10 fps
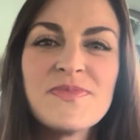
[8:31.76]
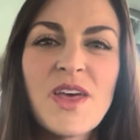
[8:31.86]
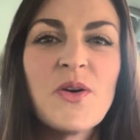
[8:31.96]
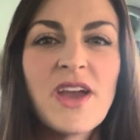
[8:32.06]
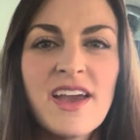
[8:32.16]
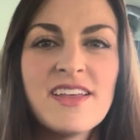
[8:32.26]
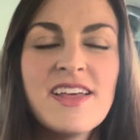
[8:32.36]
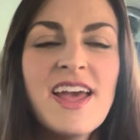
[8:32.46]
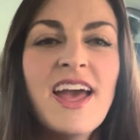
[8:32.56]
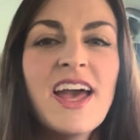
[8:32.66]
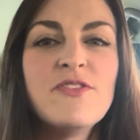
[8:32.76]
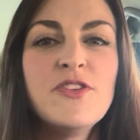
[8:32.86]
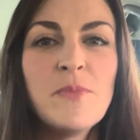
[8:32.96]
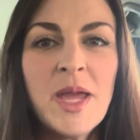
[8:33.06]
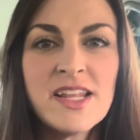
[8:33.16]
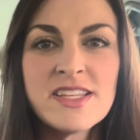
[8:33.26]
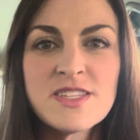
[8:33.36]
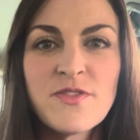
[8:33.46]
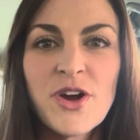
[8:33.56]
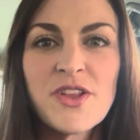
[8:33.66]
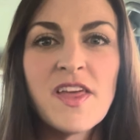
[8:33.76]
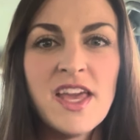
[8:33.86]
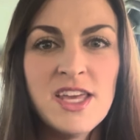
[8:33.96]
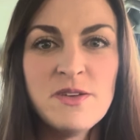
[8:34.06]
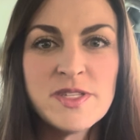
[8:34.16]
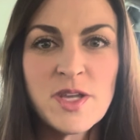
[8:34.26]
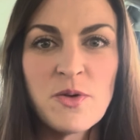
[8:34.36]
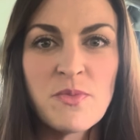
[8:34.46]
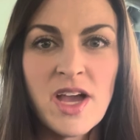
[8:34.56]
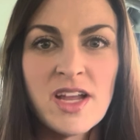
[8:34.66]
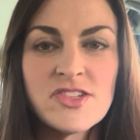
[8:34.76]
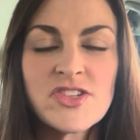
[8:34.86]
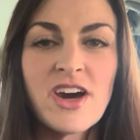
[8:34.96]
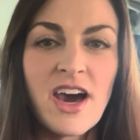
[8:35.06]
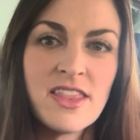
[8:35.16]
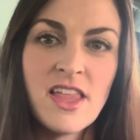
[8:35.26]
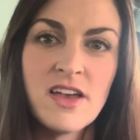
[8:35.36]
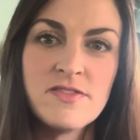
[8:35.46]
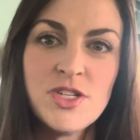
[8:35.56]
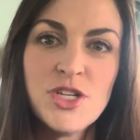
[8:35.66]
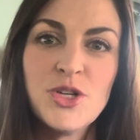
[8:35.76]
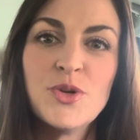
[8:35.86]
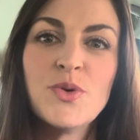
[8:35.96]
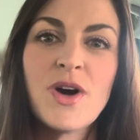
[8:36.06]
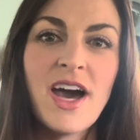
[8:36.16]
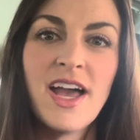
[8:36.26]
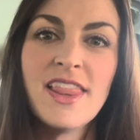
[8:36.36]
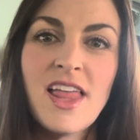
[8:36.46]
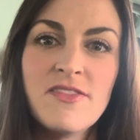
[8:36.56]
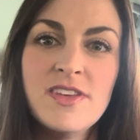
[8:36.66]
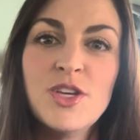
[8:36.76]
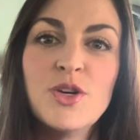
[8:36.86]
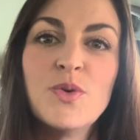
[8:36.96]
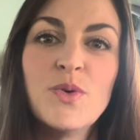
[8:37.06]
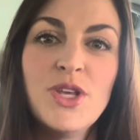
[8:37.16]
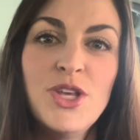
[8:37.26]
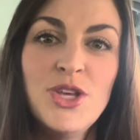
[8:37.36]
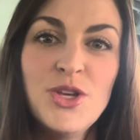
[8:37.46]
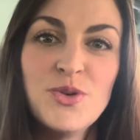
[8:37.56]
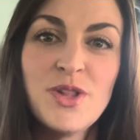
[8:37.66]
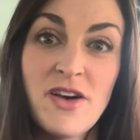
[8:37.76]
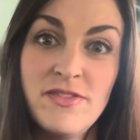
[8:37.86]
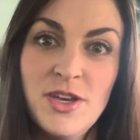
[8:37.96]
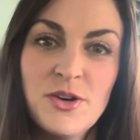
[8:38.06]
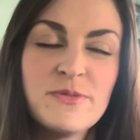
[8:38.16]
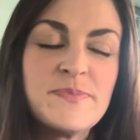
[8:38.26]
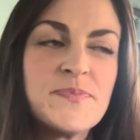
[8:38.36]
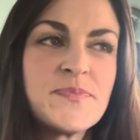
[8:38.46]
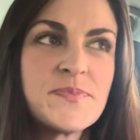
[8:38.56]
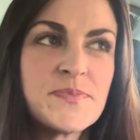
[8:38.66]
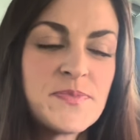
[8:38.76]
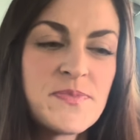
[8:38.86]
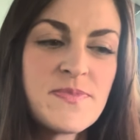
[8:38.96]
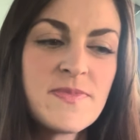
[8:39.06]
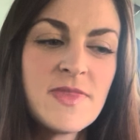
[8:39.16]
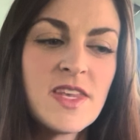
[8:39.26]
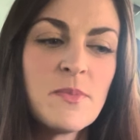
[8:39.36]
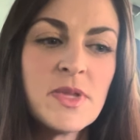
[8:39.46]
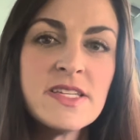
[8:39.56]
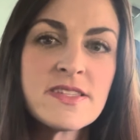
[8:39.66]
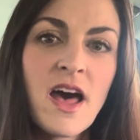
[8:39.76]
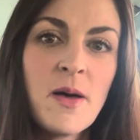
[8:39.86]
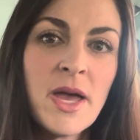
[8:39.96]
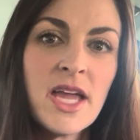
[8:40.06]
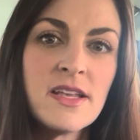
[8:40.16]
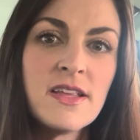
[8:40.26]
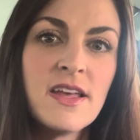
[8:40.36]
Okay. If you've made it this far, thank you so much. God loves you. I love you. You love you. Please comment